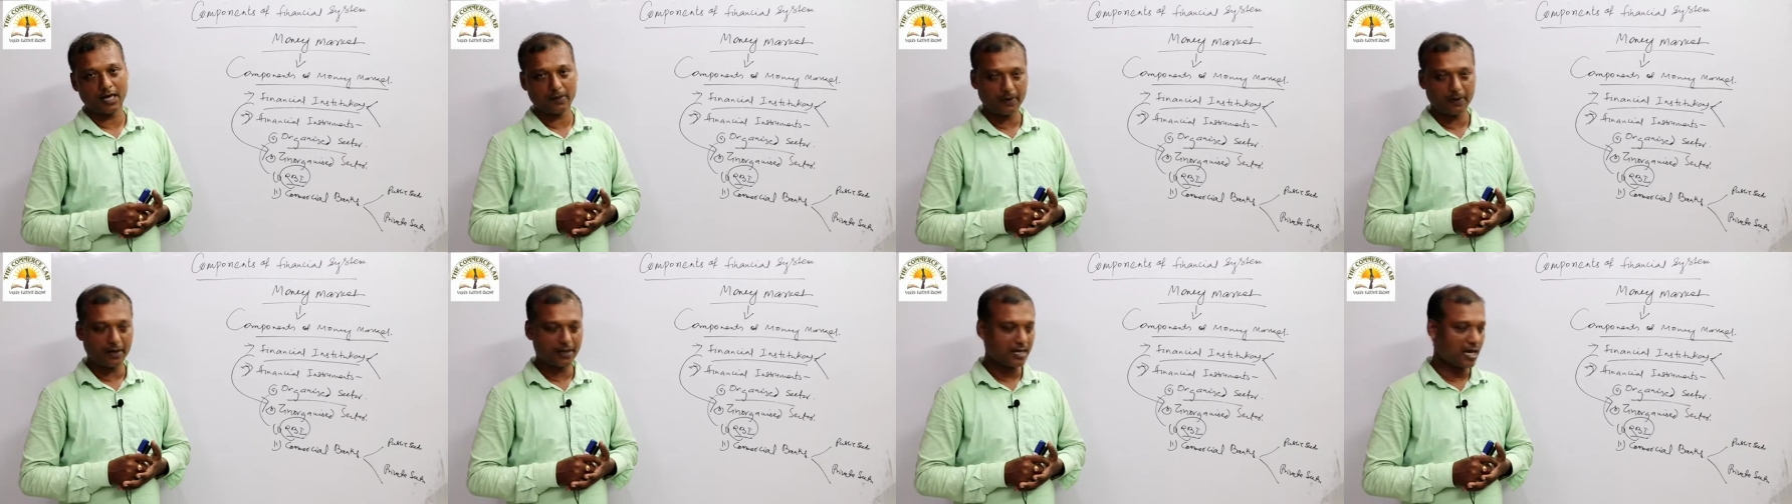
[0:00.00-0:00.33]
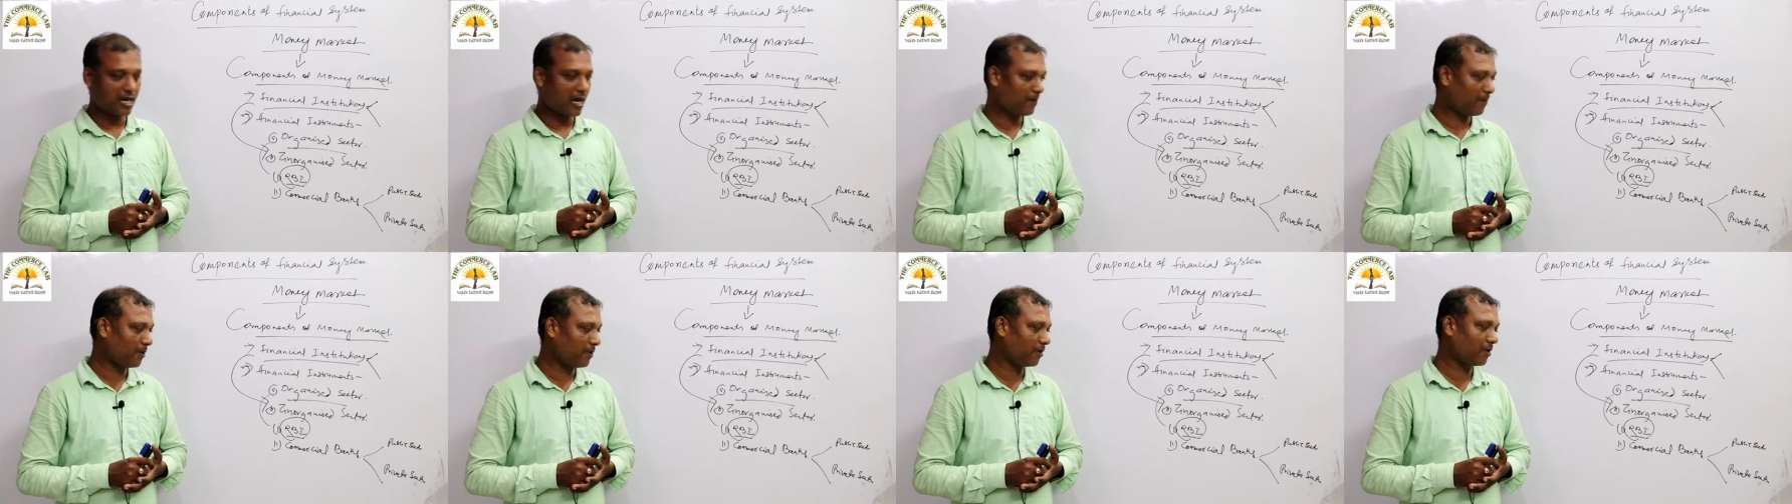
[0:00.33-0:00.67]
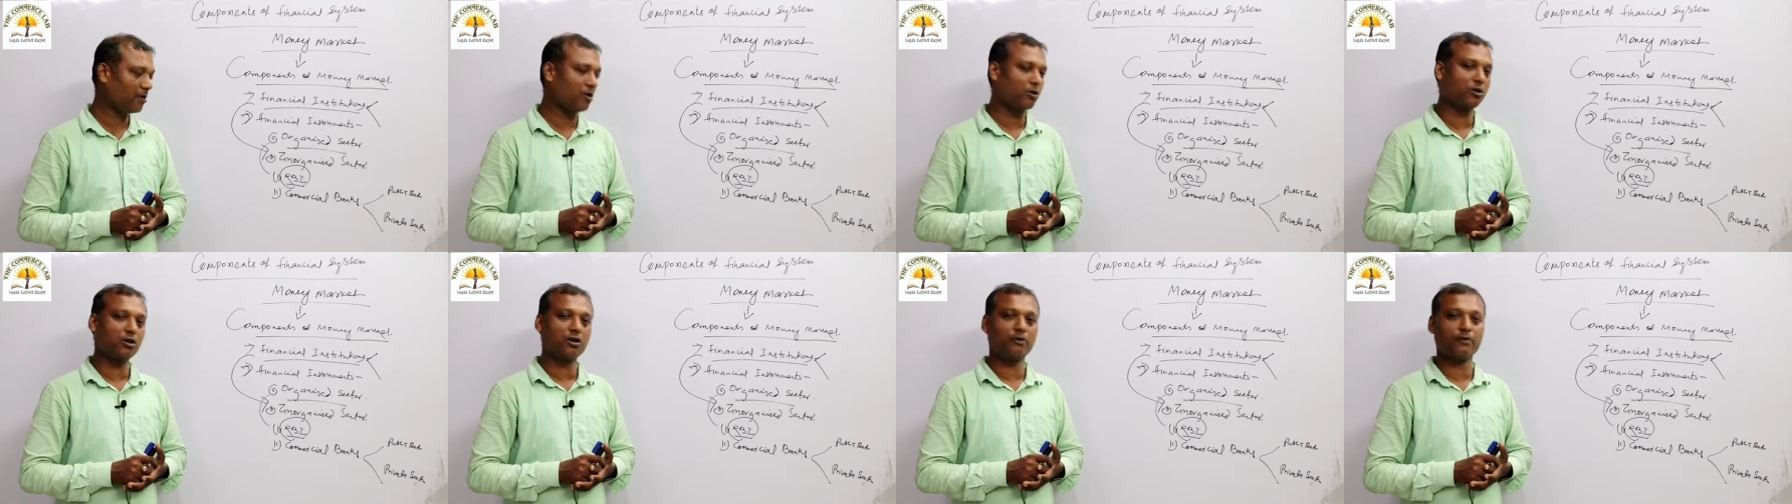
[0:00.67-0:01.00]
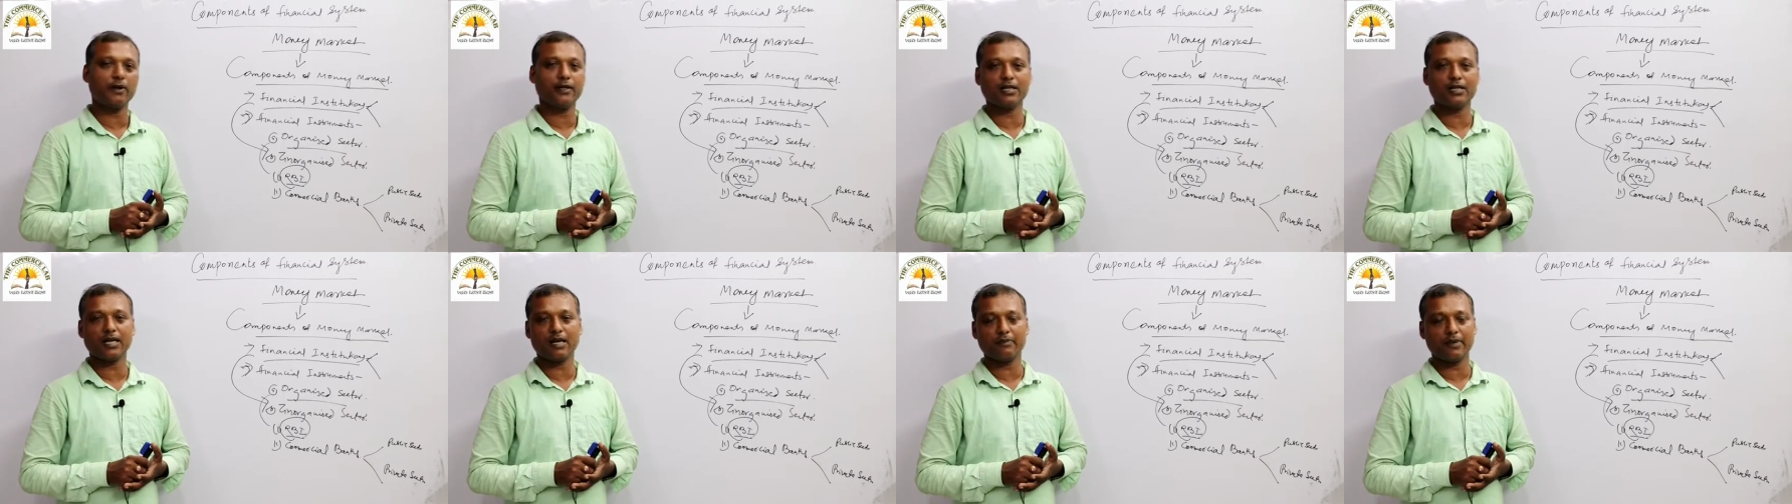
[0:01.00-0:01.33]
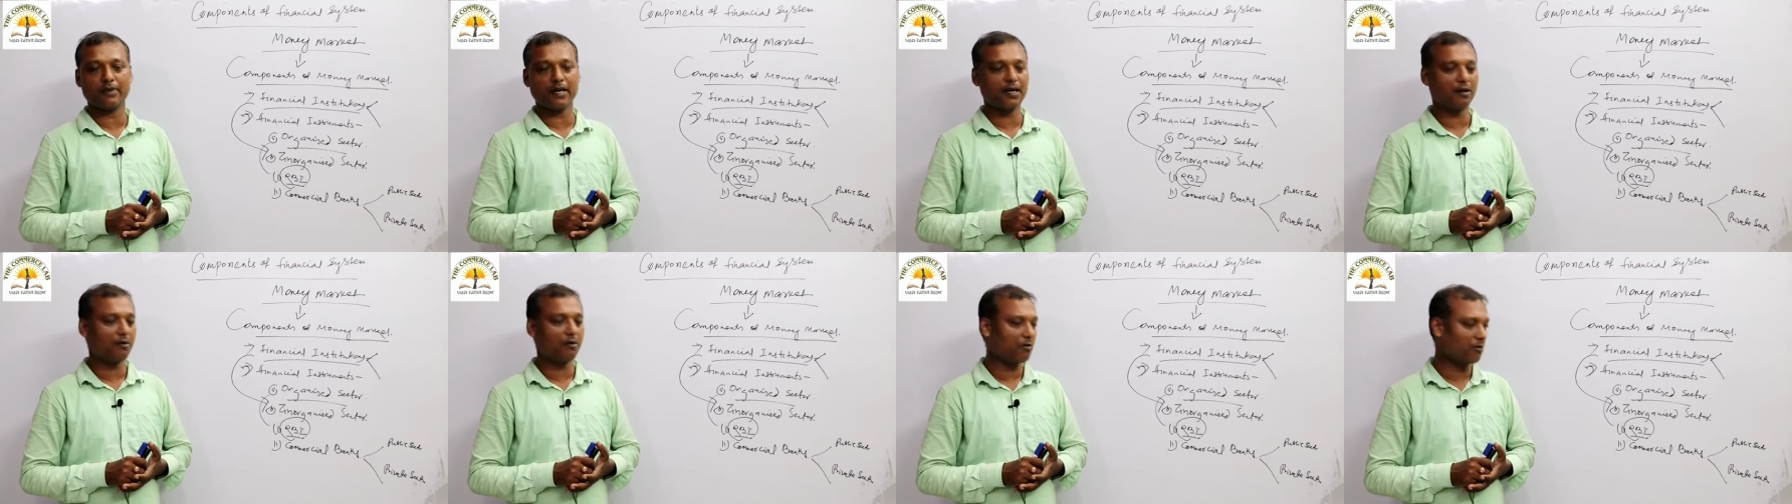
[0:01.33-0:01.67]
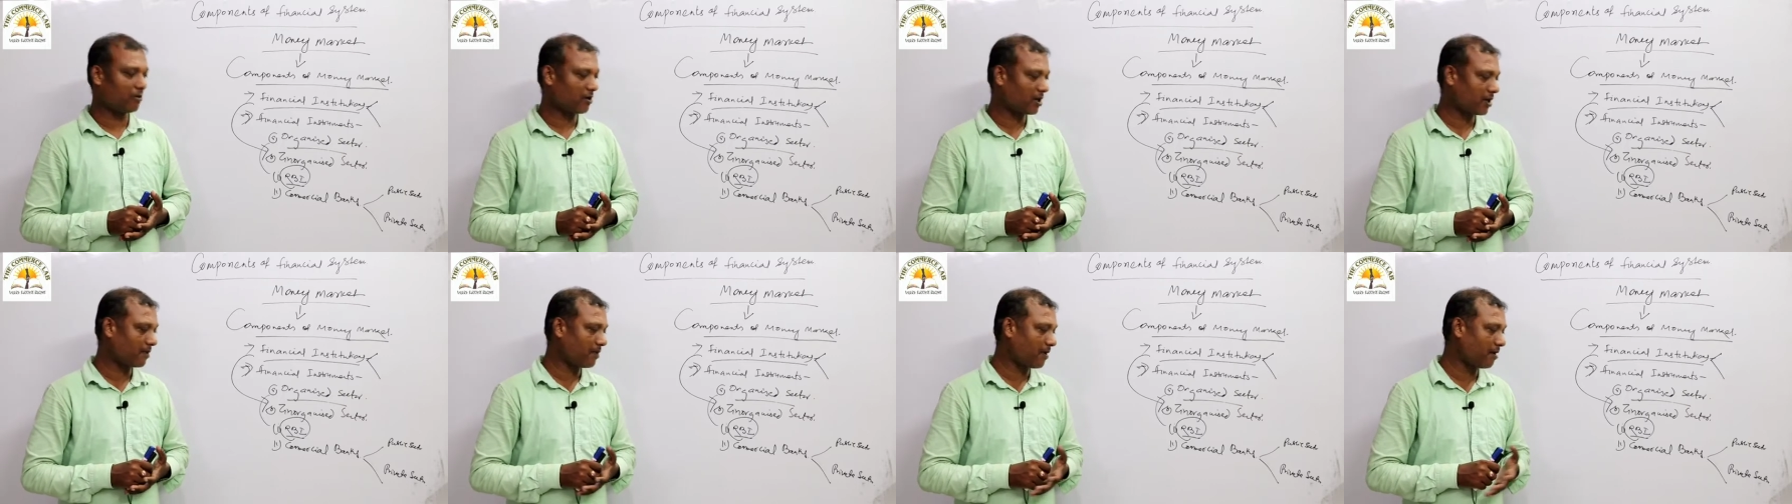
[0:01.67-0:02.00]
Take for example, Kotak Mahindra Bank you
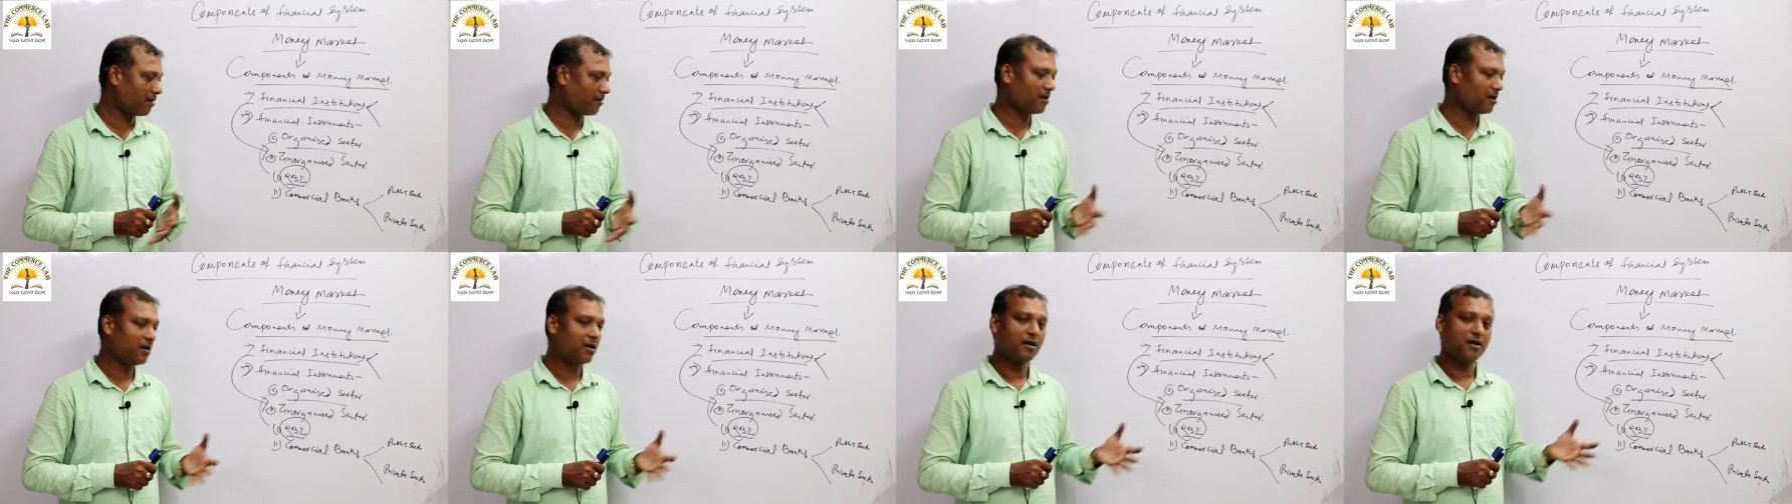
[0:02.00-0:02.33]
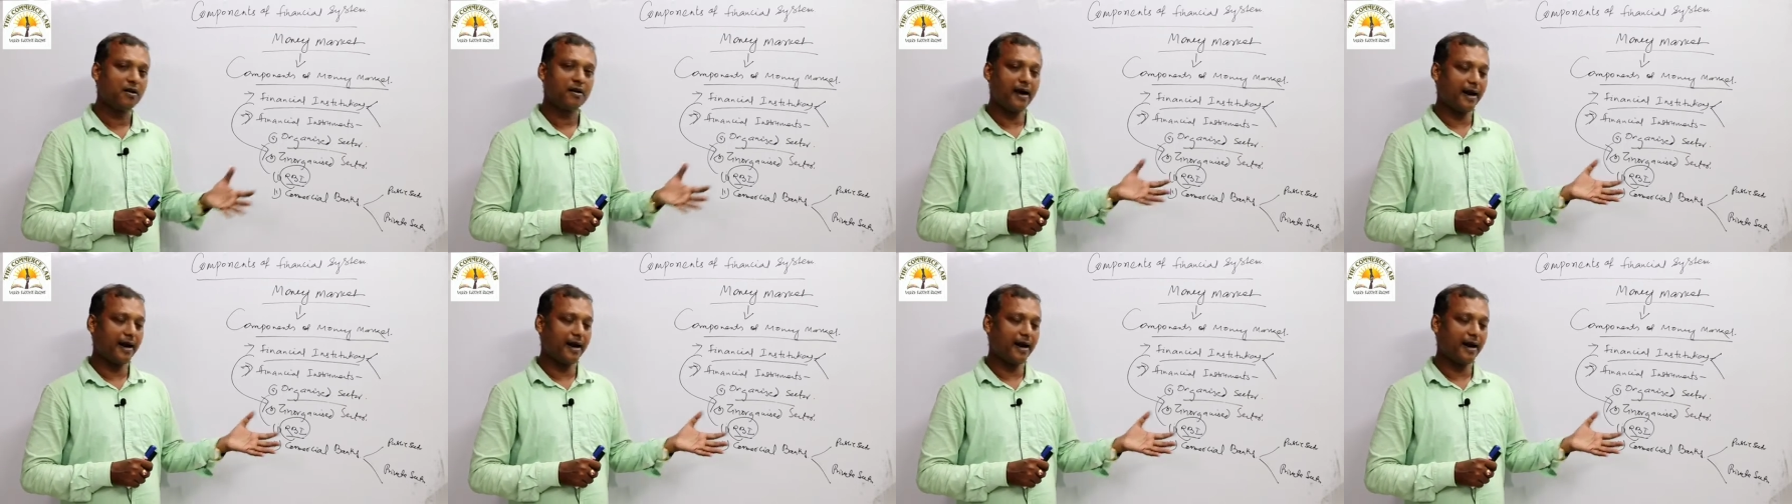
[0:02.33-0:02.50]
talk about,